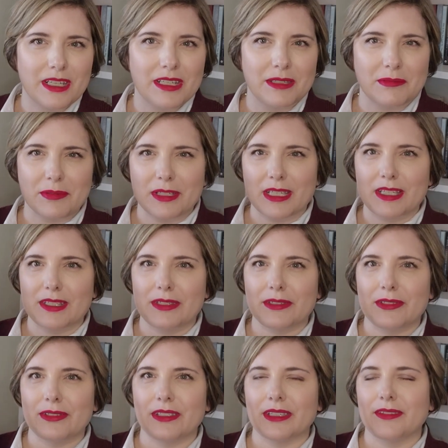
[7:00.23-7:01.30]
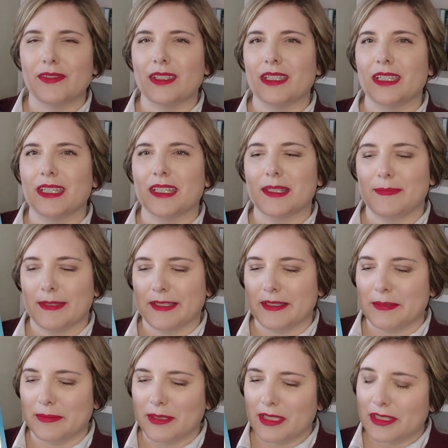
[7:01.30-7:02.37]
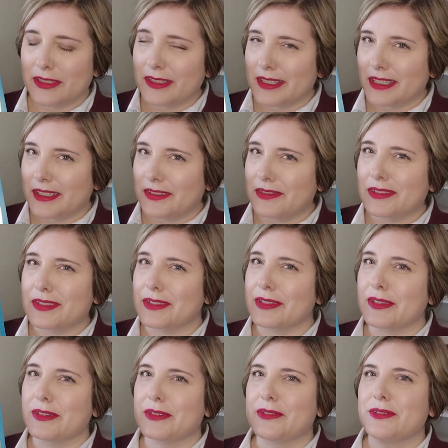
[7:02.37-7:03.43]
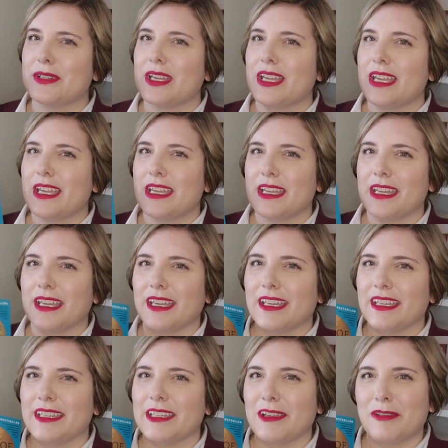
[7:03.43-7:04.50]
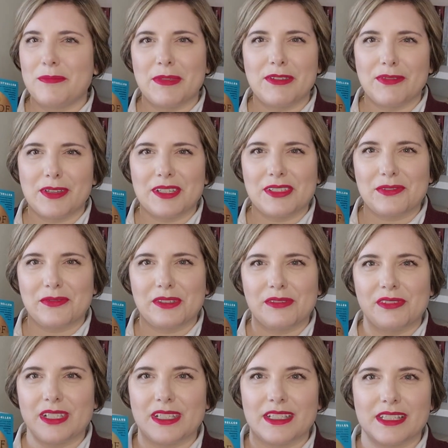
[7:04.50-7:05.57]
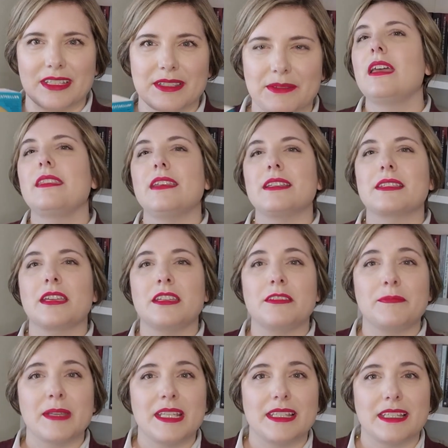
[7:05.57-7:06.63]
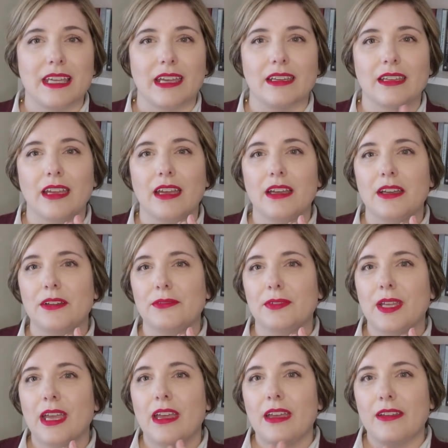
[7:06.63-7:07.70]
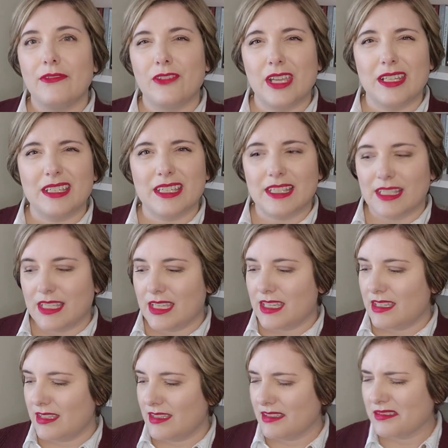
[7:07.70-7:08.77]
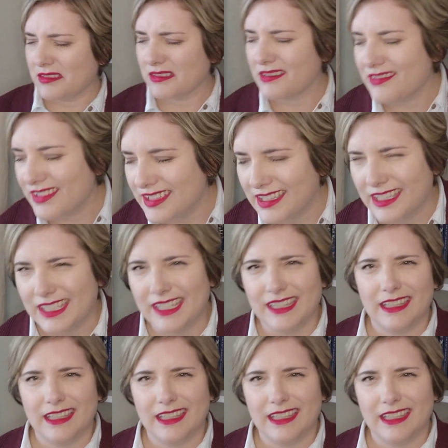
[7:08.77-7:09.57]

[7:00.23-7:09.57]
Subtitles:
it pretty soon. I feel like it's been a couple of years now, so it would be fun to reread this. That's kind of my stack of fantasy along with